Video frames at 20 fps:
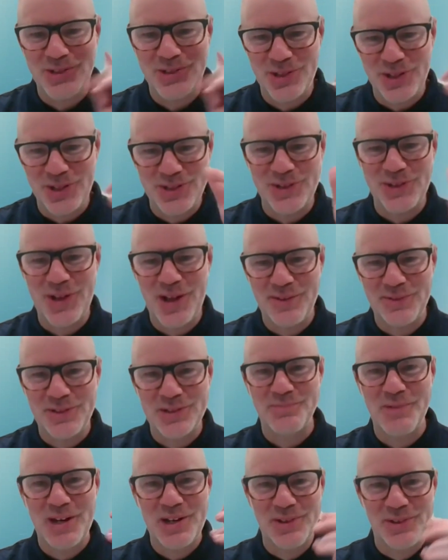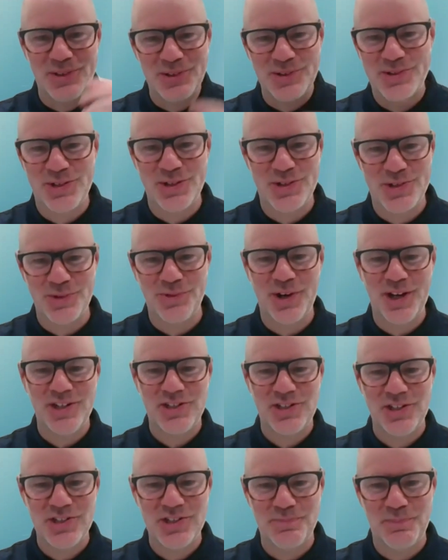So you don't have as many of those
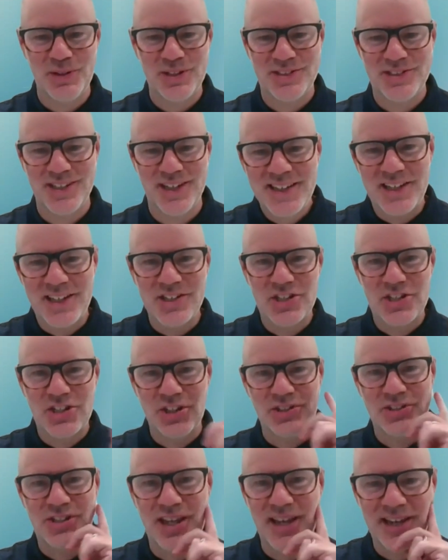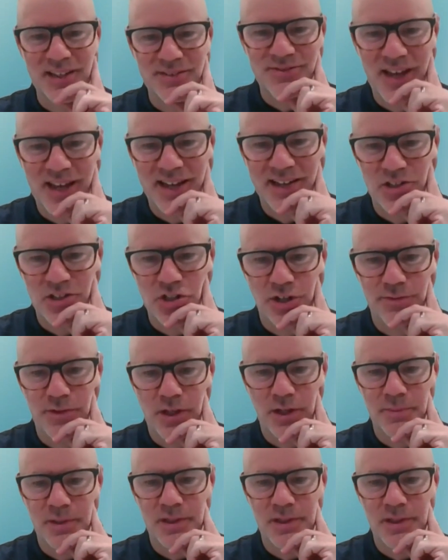situations, but can still take advantage of them.